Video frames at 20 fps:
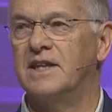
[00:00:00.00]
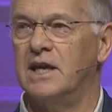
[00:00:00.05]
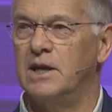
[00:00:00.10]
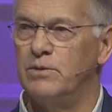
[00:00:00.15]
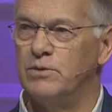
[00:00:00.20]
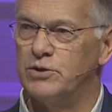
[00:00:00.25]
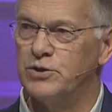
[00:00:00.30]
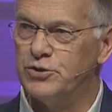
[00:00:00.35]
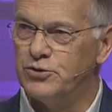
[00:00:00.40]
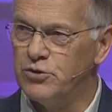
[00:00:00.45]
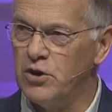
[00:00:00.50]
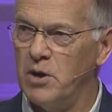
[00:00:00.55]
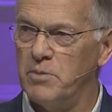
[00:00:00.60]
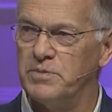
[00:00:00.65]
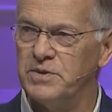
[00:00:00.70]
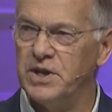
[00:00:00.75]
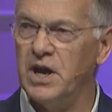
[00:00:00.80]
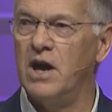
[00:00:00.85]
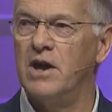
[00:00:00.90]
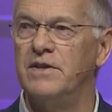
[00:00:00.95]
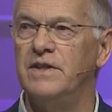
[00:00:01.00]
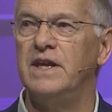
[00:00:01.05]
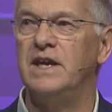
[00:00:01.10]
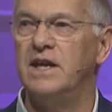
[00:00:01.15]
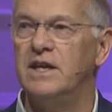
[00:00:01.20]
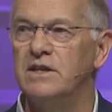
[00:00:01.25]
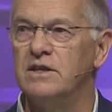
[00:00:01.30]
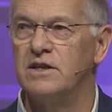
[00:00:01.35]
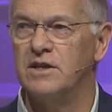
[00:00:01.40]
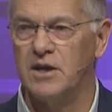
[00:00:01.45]
They would drop down the
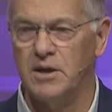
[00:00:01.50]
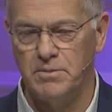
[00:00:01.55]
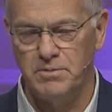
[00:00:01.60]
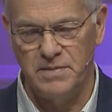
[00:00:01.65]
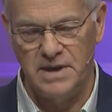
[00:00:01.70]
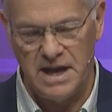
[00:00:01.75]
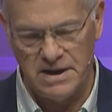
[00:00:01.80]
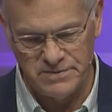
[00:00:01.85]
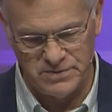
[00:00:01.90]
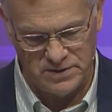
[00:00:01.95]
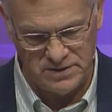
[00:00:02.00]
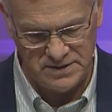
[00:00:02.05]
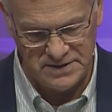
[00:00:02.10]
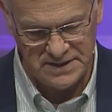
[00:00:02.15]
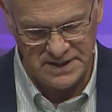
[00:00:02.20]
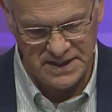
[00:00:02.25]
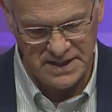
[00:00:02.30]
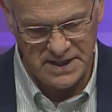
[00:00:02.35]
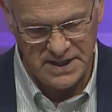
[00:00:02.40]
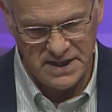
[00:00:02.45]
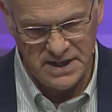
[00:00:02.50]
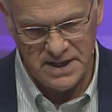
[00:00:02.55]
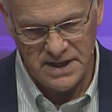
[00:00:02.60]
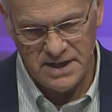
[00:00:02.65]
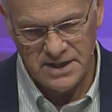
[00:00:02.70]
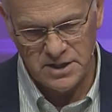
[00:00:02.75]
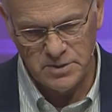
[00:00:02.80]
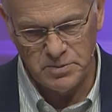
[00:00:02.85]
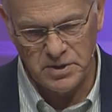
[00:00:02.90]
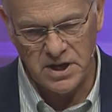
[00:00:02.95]
income level
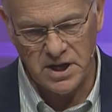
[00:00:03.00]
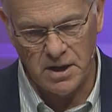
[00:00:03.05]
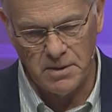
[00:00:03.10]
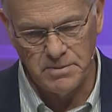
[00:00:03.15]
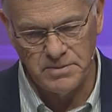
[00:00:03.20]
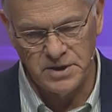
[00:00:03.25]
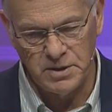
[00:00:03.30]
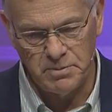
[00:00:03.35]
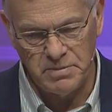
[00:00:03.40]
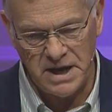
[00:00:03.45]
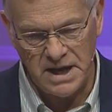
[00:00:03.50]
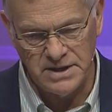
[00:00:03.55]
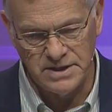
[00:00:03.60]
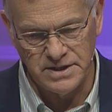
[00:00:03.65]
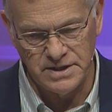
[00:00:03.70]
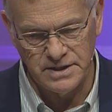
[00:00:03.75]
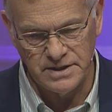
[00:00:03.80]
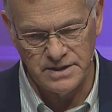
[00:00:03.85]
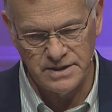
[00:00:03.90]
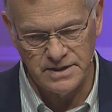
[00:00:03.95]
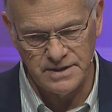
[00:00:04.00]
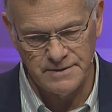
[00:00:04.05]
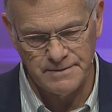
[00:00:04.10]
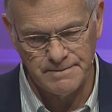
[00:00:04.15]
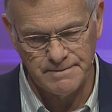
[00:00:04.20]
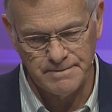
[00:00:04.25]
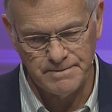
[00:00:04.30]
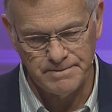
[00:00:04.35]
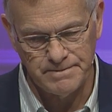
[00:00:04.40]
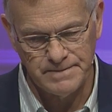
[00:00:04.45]
to become dependent.
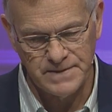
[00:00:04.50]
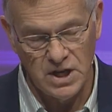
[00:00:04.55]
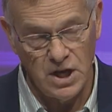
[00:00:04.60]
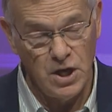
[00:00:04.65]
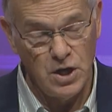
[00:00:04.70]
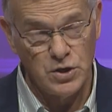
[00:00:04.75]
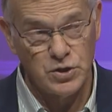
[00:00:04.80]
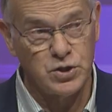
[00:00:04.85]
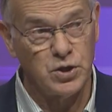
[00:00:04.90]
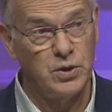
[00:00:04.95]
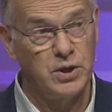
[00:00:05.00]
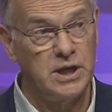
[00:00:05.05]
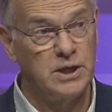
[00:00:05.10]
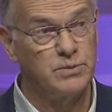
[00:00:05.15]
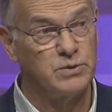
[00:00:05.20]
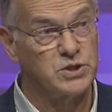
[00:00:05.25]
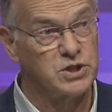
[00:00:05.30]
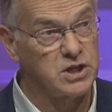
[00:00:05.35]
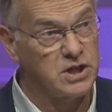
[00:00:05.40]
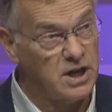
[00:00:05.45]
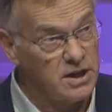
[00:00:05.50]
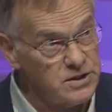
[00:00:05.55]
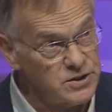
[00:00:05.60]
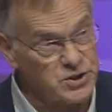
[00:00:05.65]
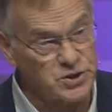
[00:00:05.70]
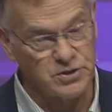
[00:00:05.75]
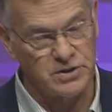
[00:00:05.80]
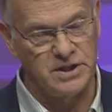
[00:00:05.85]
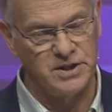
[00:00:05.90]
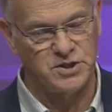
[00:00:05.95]
So it was
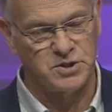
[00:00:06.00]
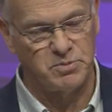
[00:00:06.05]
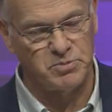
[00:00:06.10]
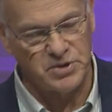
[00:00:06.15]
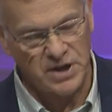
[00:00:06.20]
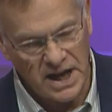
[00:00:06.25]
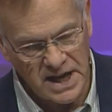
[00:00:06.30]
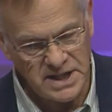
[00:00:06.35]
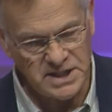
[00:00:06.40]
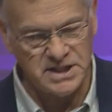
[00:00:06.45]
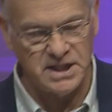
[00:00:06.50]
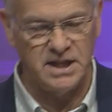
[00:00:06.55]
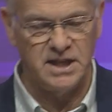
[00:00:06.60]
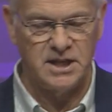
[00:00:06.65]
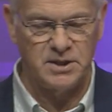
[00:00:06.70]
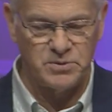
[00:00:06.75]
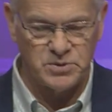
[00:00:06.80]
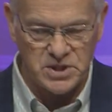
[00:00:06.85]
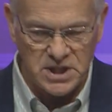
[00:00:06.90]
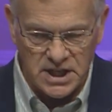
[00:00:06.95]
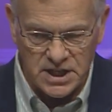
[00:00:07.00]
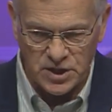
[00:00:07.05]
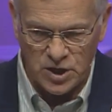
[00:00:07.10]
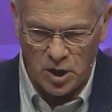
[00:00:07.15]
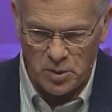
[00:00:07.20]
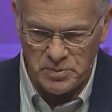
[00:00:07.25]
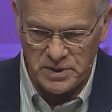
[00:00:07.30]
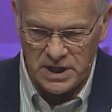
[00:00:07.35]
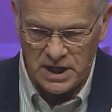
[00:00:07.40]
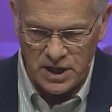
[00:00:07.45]
culturally surprising, it was
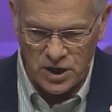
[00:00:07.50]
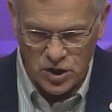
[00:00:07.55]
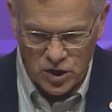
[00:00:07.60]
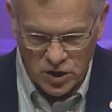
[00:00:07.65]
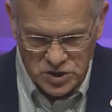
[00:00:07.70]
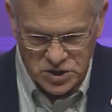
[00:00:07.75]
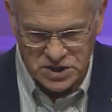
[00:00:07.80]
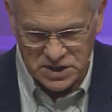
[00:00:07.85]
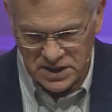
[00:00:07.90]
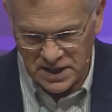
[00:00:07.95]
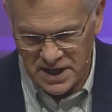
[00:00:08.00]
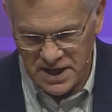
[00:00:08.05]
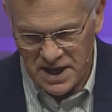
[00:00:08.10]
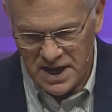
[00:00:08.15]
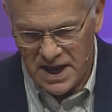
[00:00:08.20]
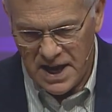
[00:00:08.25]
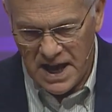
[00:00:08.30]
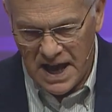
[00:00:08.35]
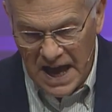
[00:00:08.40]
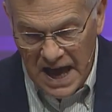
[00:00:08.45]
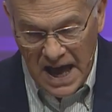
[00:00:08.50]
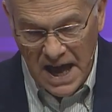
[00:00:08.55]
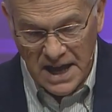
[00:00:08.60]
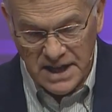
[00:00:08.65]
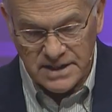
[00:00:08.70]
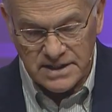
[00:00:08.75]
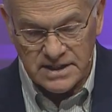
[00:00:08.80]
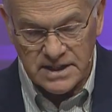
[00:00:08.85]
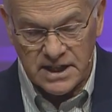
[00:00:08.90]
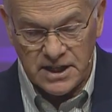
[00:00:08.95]
economically costly,
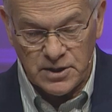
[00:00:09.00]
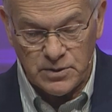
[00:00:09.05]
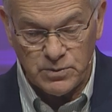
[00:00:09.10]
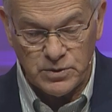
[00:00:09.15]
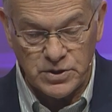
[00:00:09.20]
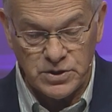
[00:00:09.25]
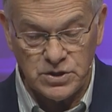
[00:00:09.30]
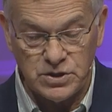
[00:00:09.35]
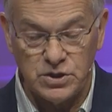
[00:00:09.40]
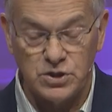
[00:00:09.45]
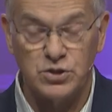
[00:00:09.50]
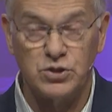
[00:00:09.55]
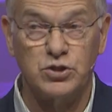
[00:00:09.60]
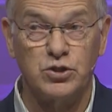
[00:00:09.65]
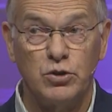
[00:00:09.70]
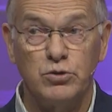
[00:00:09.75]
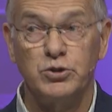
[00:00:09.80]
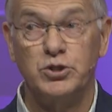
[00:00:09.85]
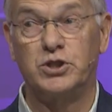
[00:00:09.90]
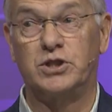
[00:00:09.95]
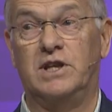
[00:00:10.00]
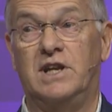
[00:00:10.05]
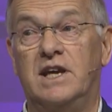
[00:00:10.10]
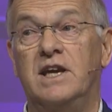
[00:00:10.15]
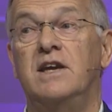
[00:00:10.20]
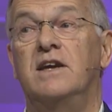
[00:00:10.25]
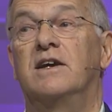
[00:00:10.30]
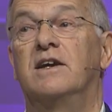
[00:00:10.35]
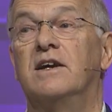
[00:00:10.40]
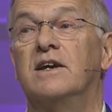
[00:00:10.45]
and it was
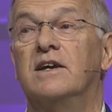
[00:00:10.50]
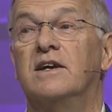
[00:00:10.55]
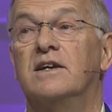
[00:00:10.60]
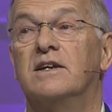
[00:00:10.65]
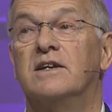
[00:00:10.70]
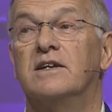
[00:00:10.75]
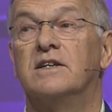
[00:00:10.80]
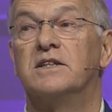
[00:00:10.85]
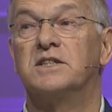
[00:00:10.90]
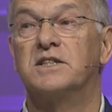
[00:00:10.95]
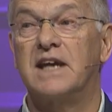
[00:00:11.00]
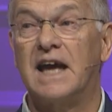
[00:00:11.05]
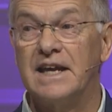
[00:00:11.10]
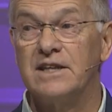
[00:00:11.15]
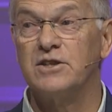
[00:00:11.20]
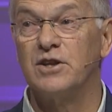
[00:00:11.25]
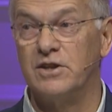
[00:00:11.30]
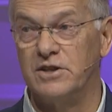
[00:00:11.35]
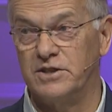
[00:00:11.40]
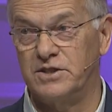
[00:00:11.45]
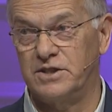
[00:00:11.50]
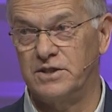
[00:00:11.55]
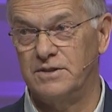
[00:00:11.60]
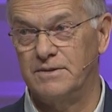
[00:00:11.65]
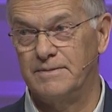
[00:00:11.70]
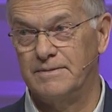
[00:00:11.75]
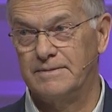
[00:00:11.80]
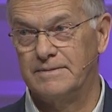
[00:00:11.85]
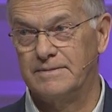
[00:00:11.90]
socially scandalous.